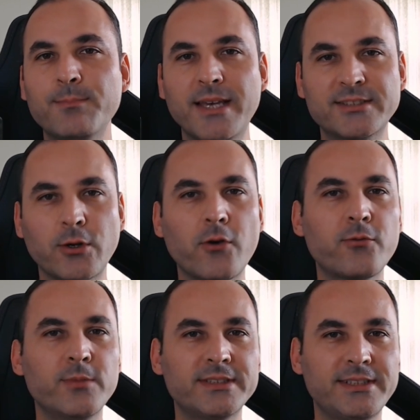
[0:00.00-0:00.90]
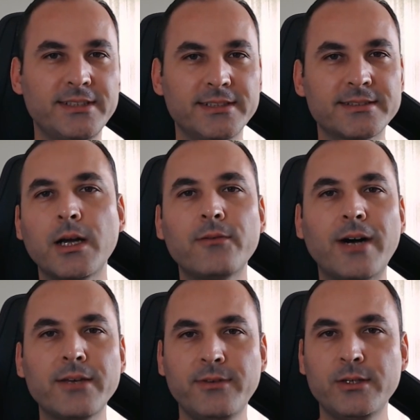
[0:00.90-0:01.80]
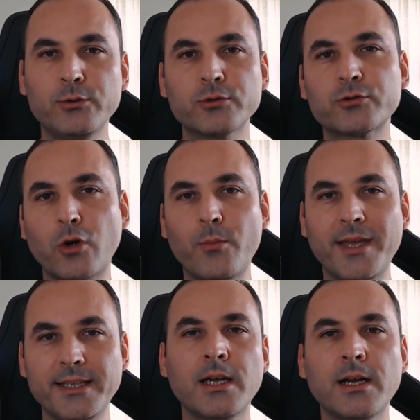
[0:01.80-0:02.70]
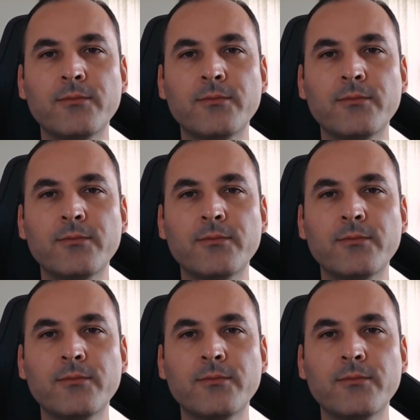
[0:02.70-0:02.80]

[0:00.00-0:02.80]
mess of materials, why we use so many,